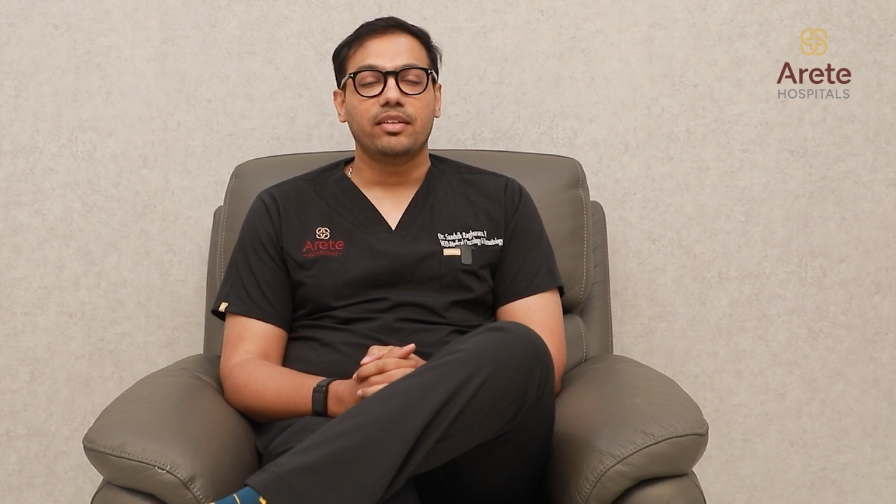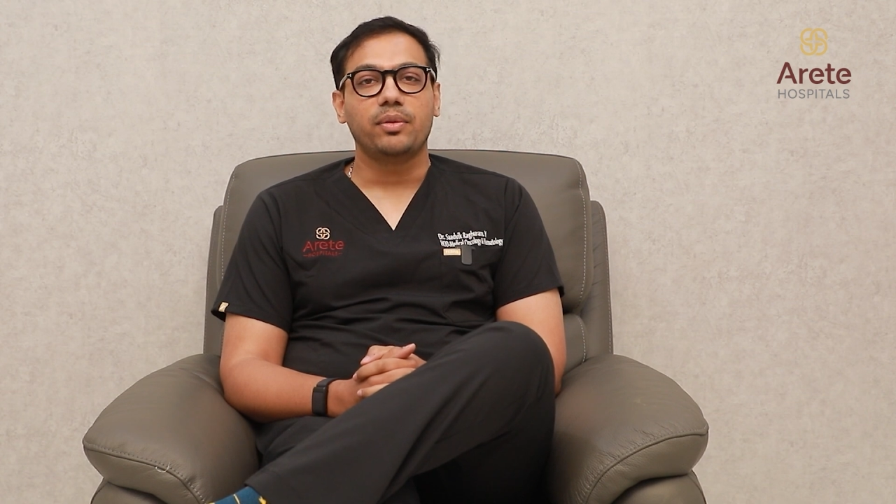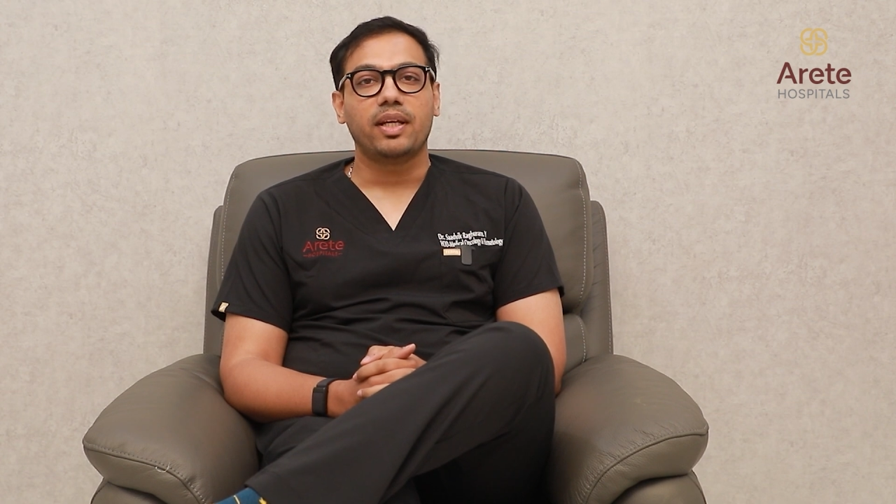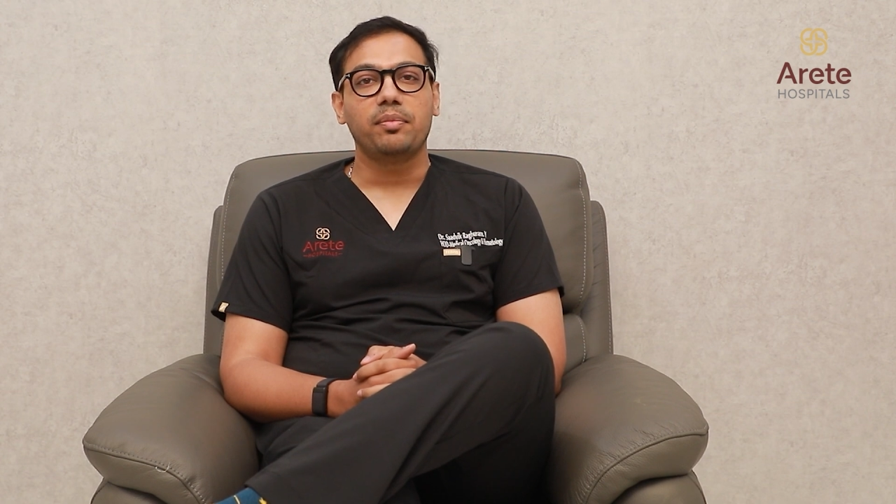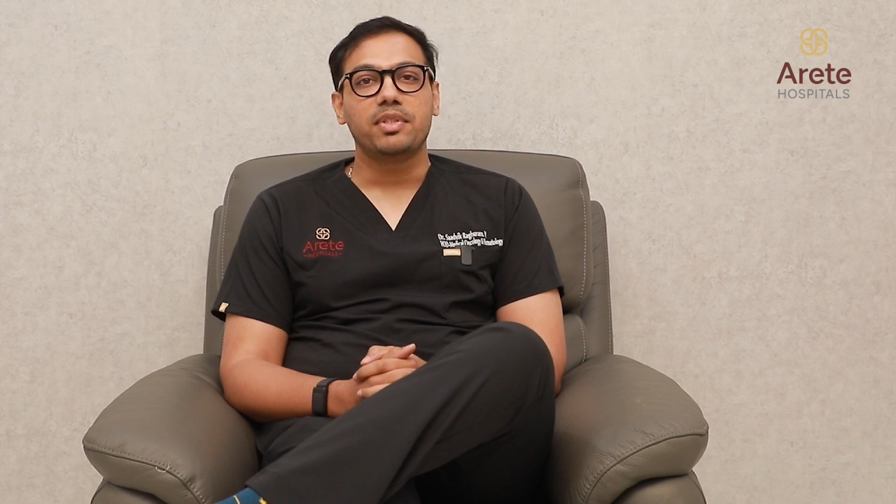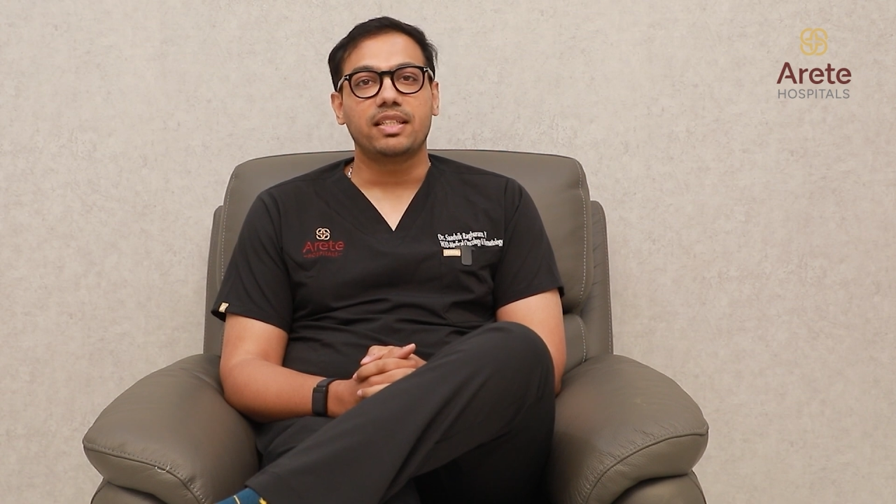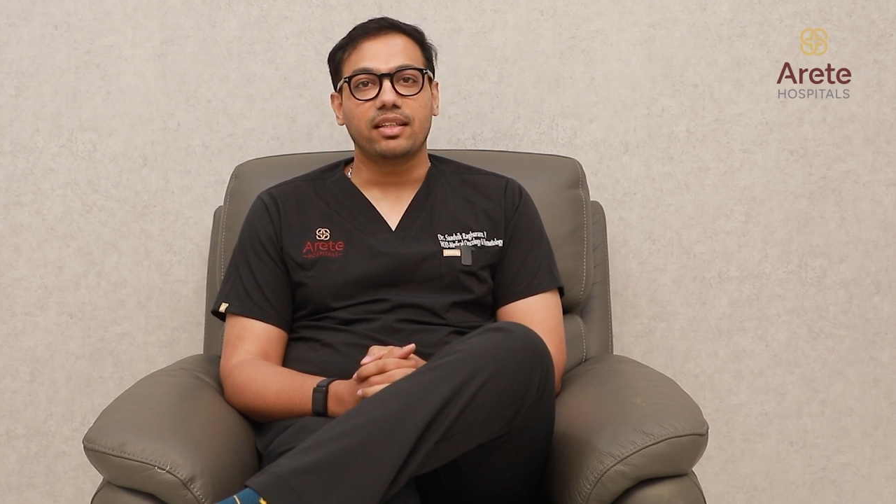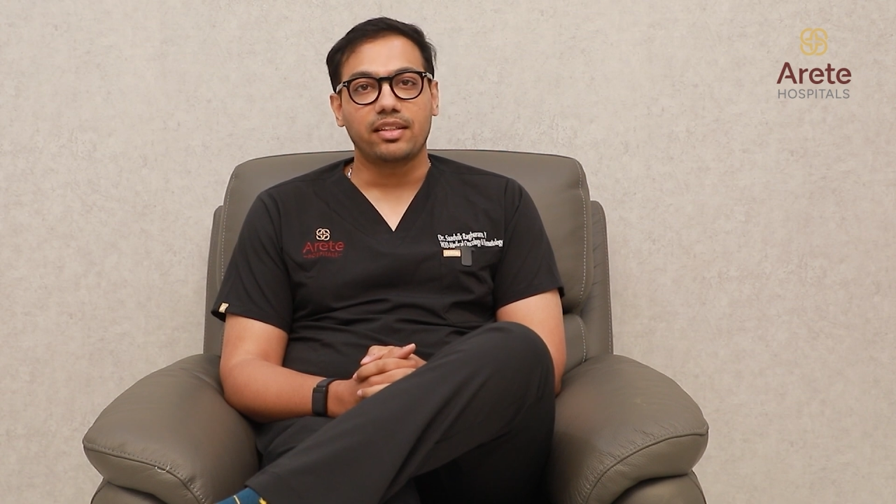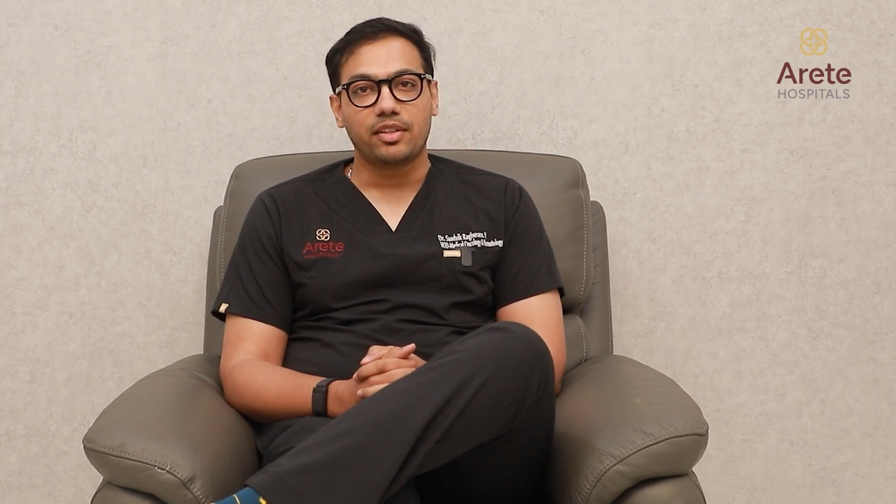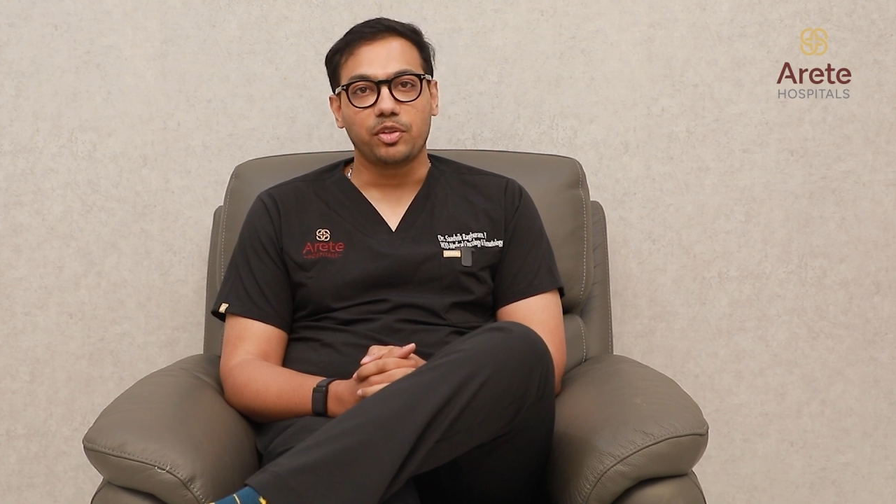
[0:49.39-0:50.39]
to help
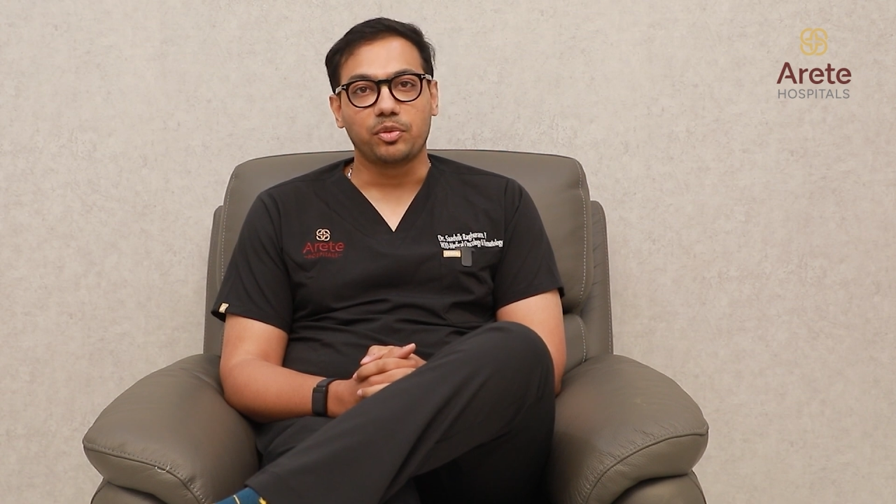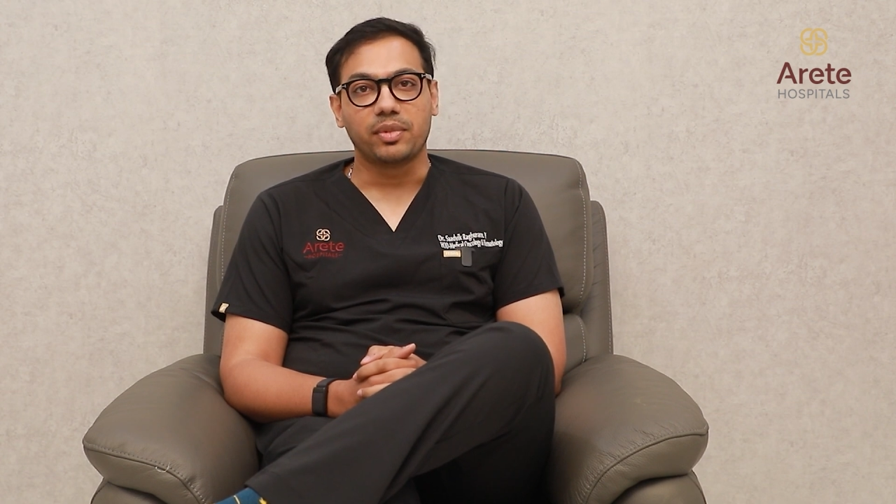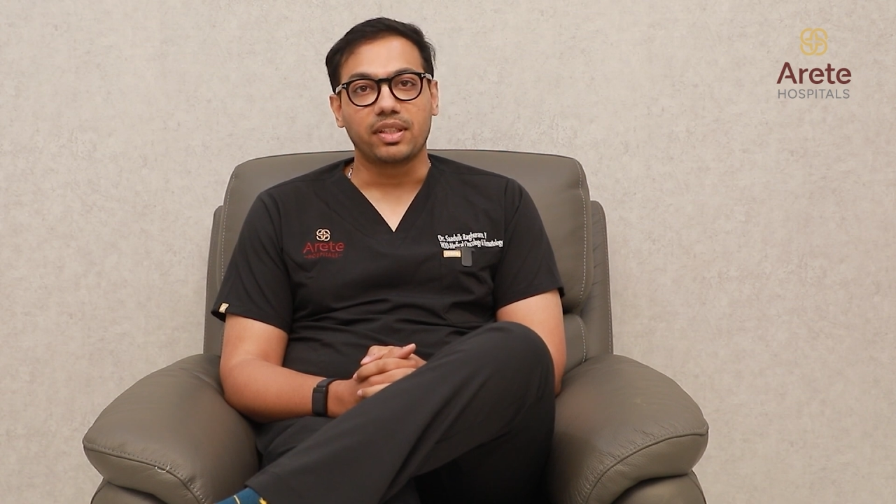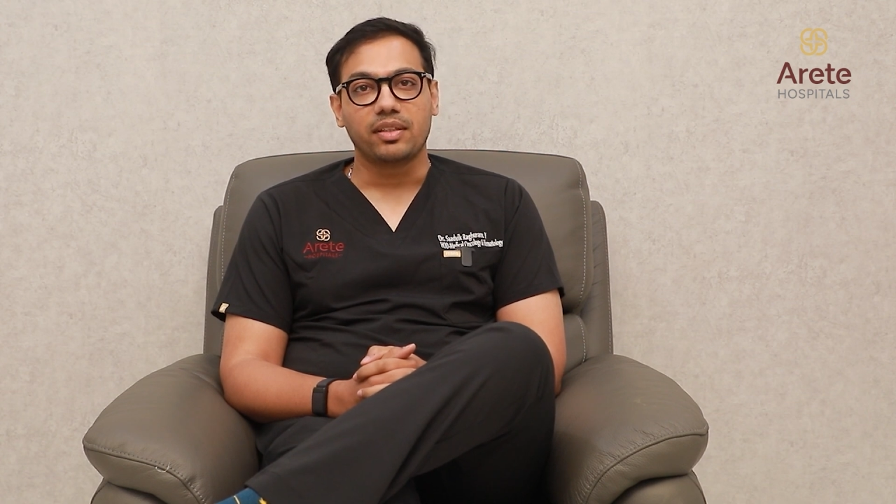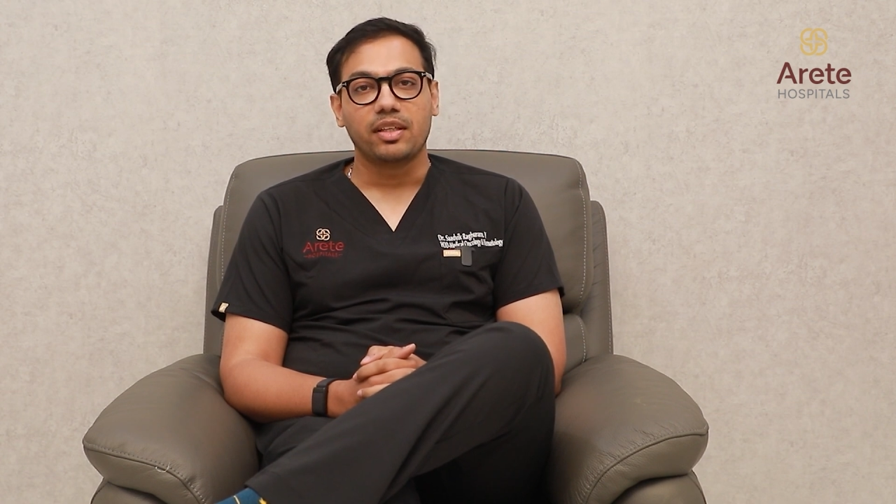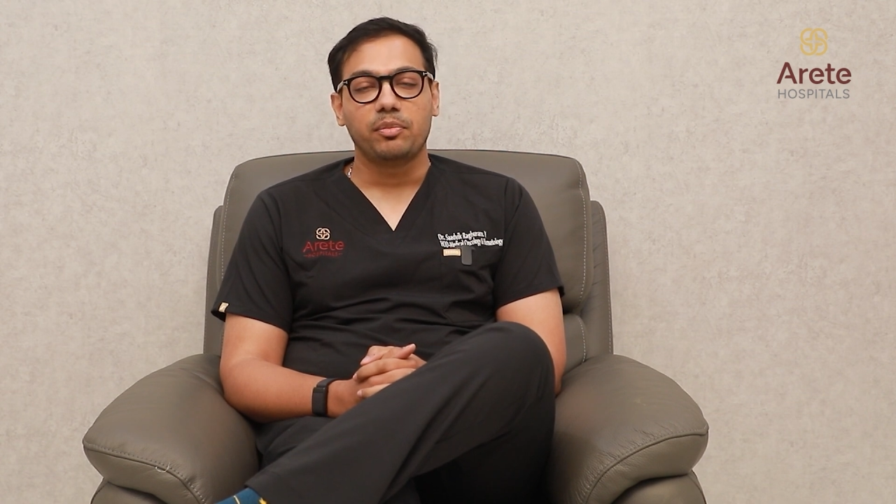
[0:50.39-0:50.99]
shrink the tumor